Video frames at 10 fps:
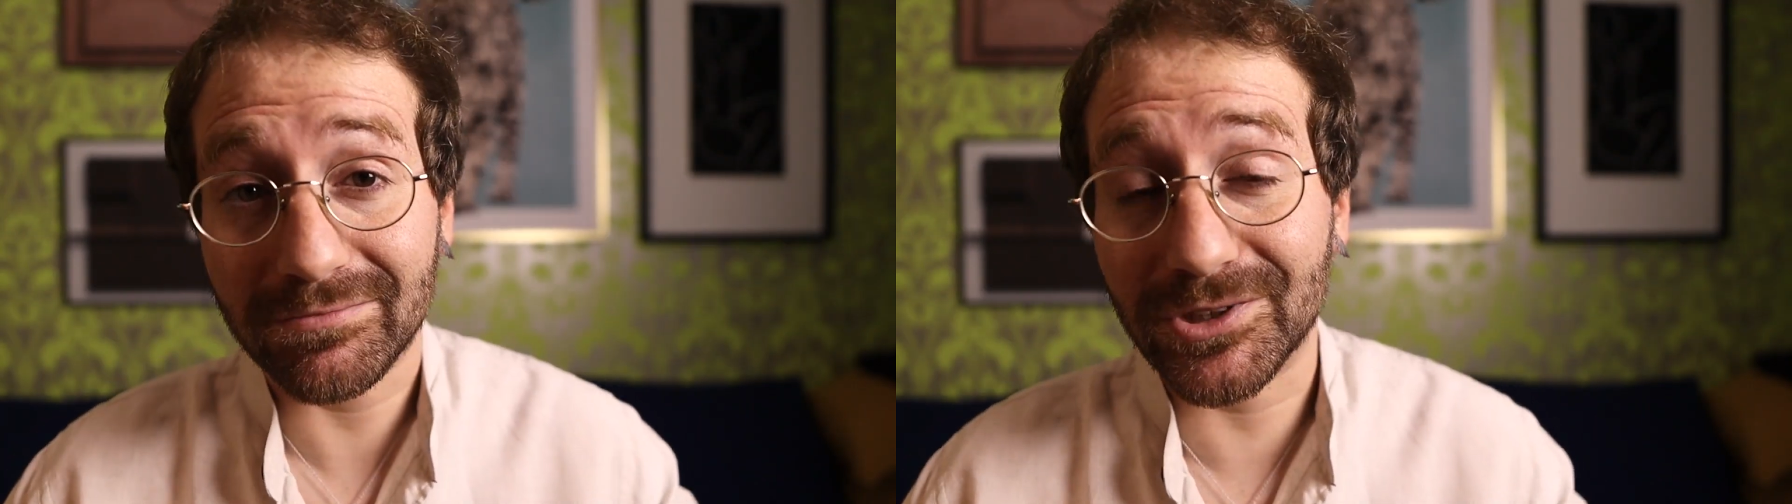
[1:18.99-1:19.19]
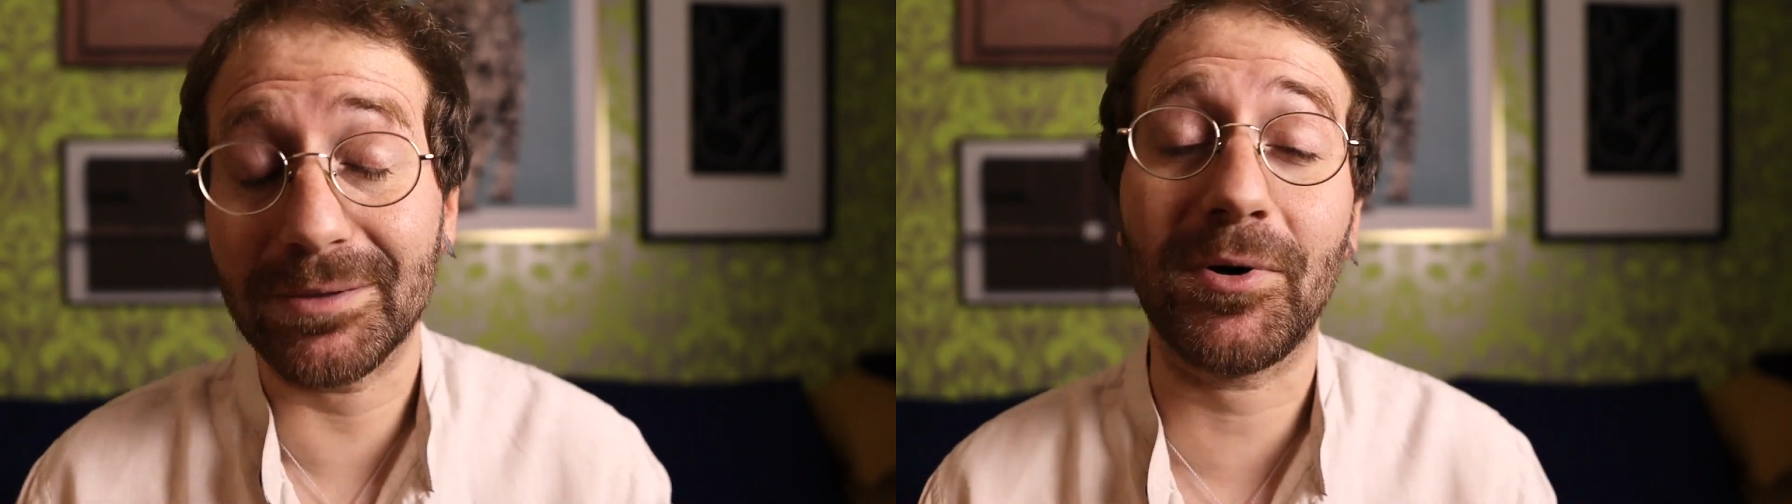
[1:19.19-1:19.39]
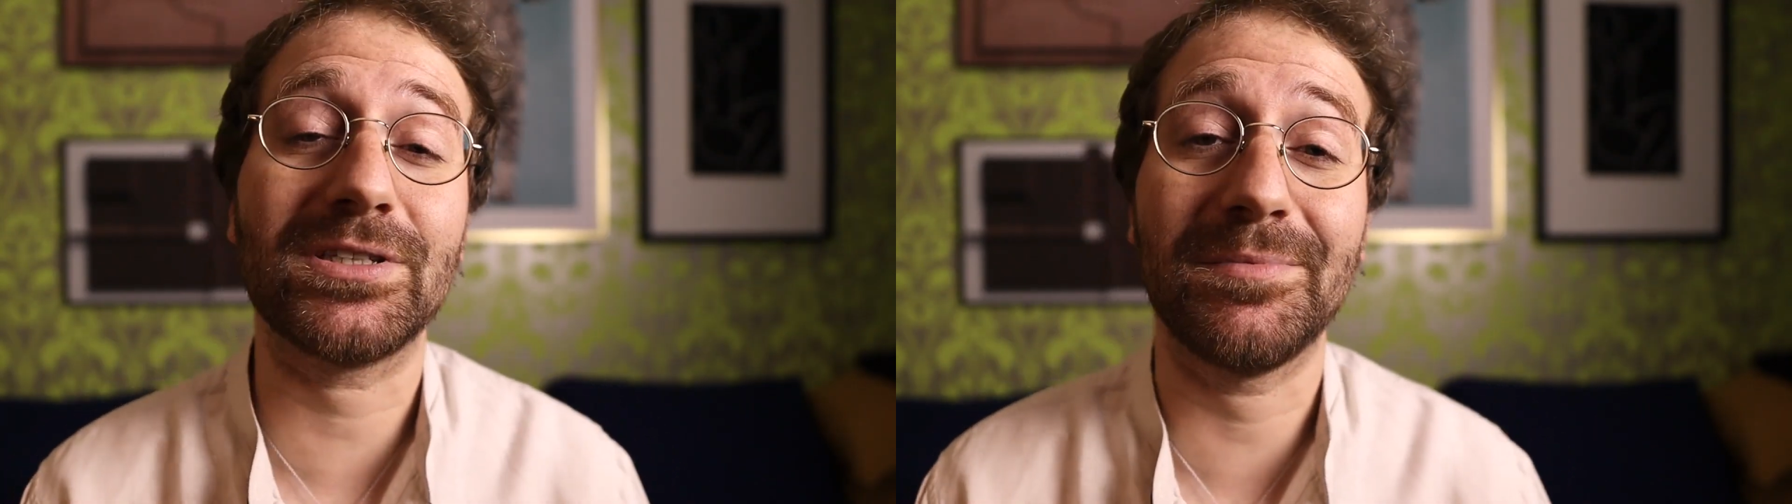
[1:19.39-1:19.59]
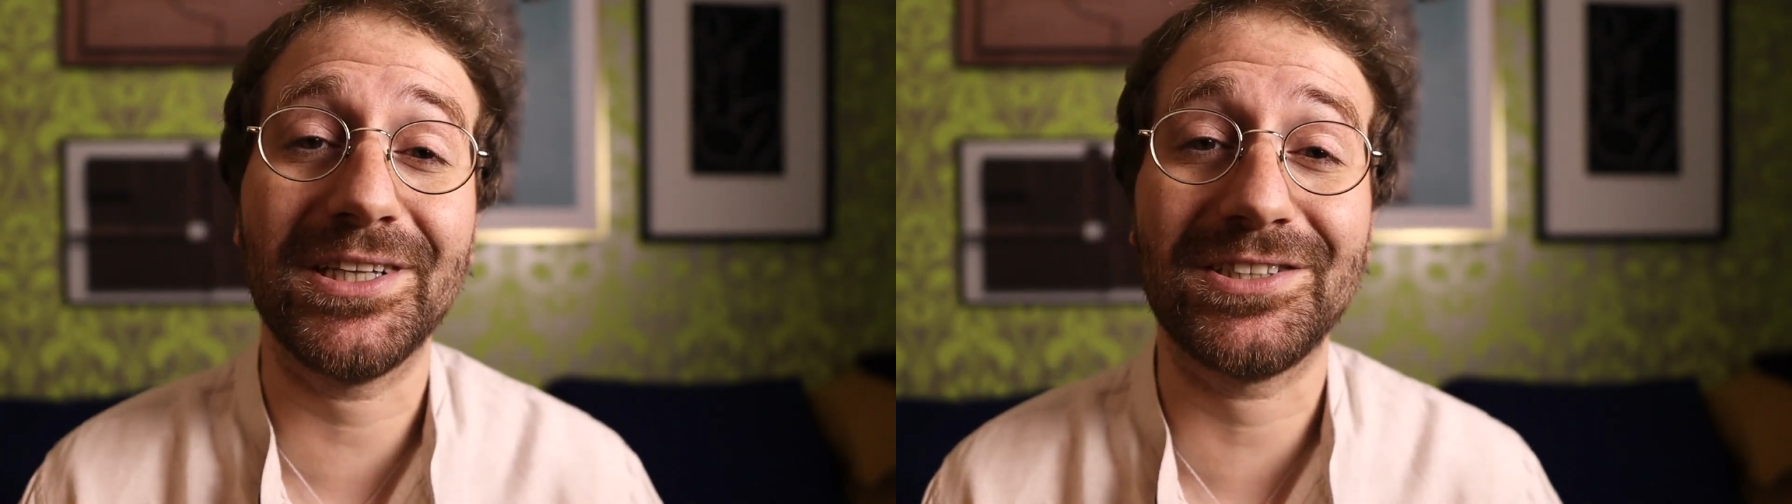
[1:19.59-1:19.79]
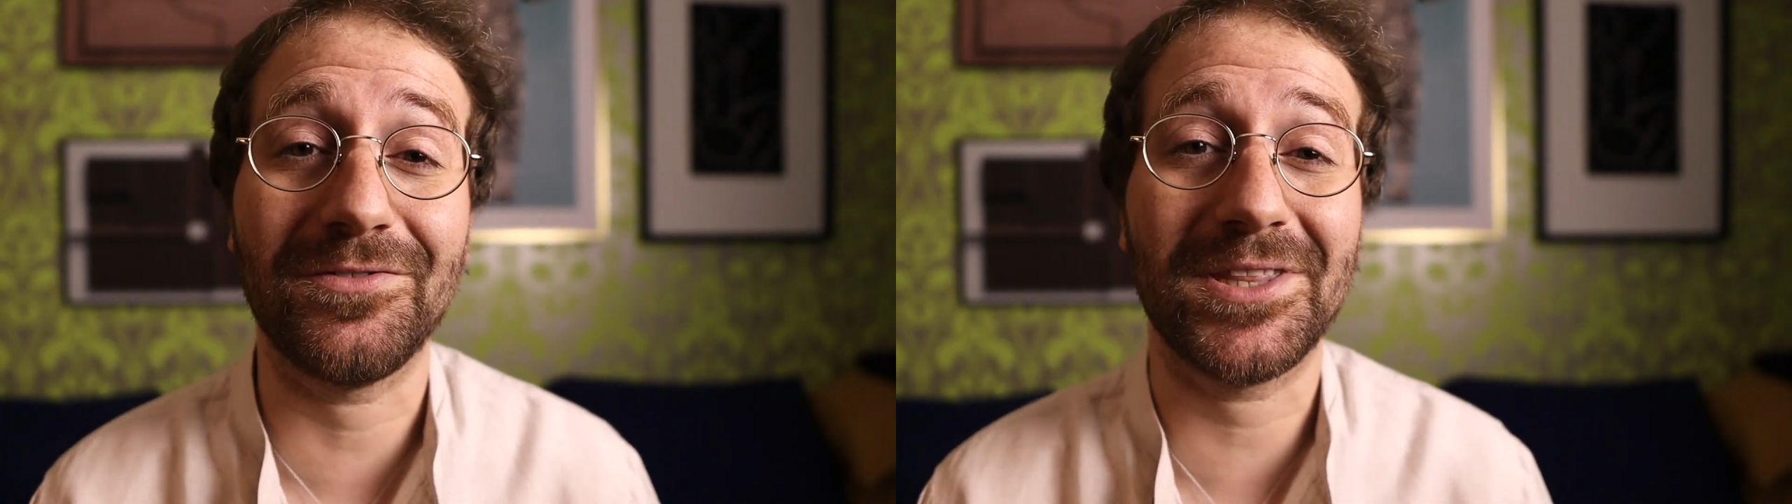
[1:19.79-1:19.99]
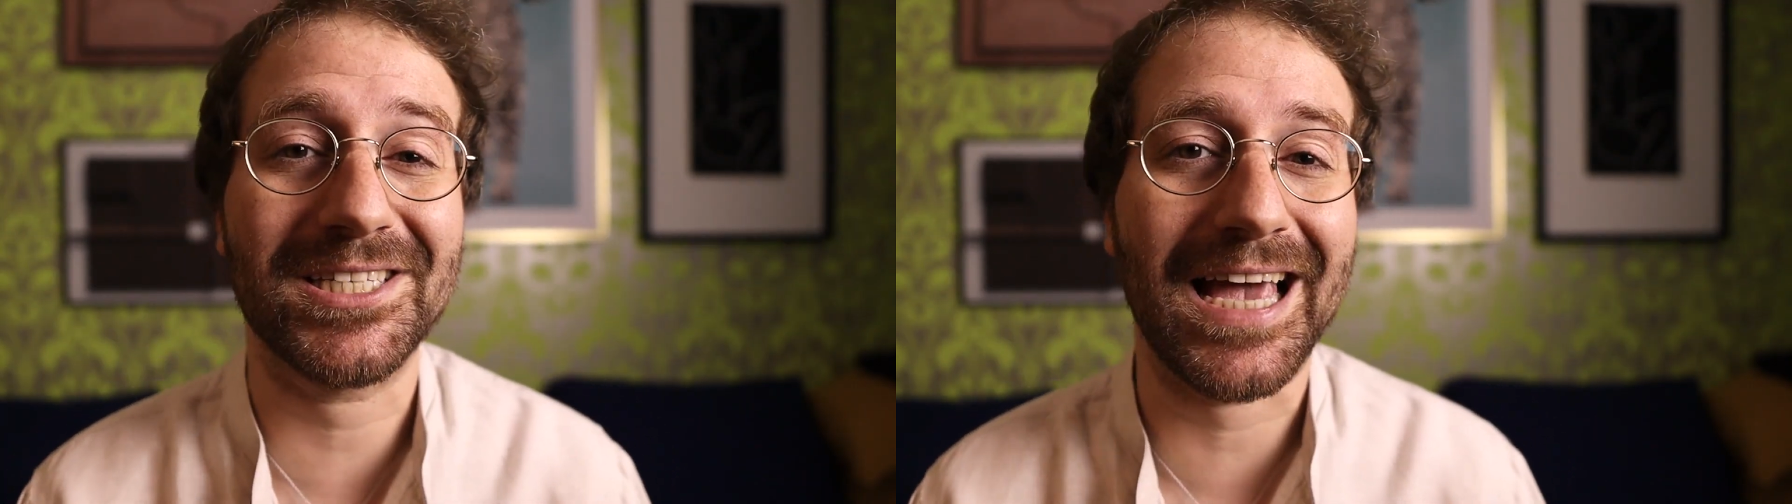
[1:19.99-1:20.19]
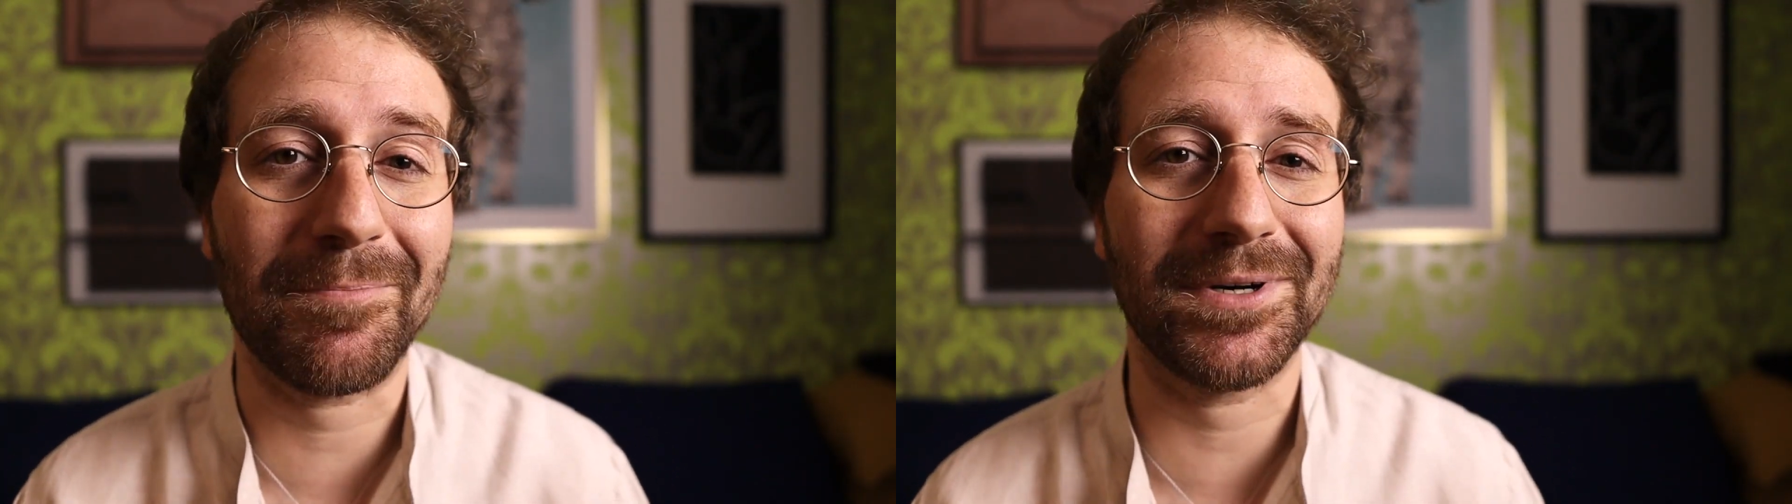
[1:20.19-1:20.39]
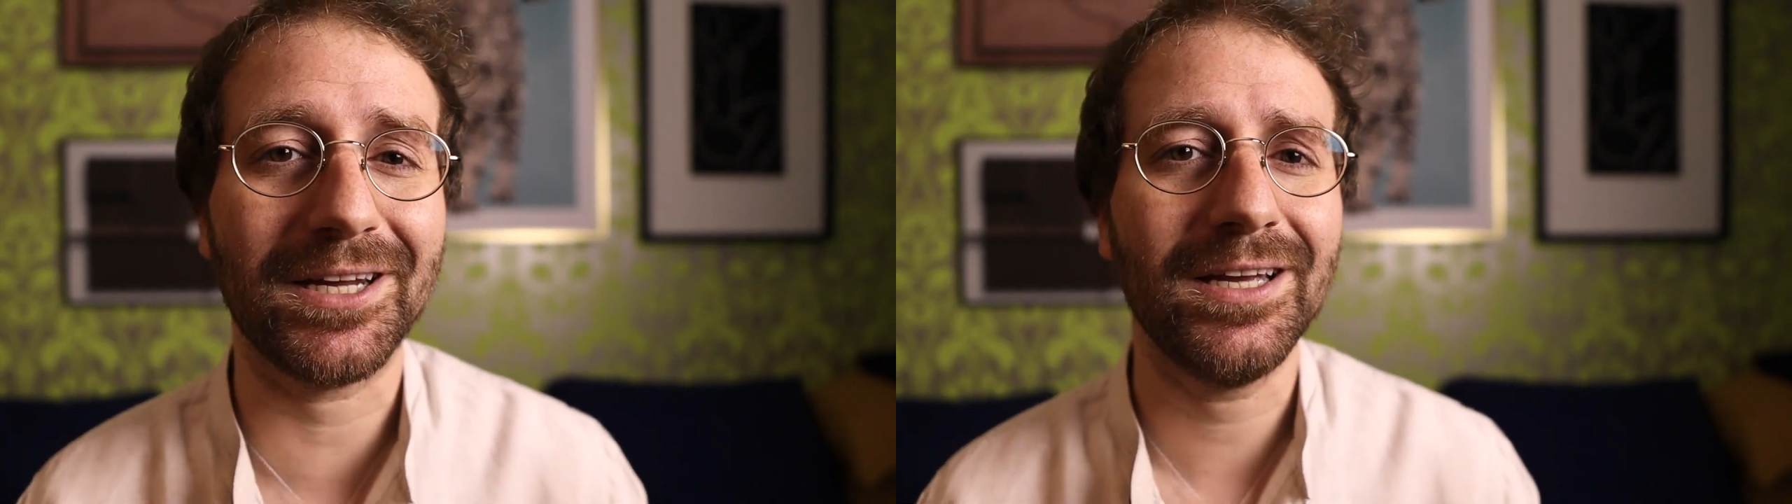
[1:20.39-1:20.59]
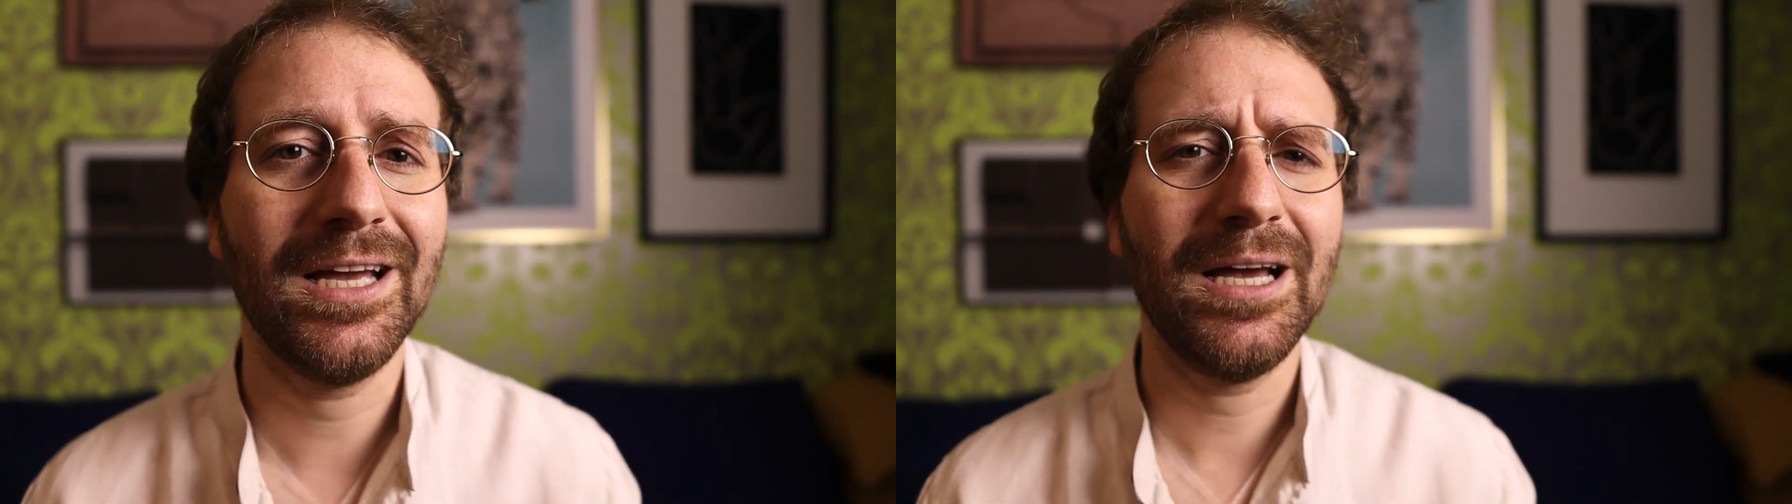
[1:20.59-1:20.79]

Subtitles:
to the possibility of this happening,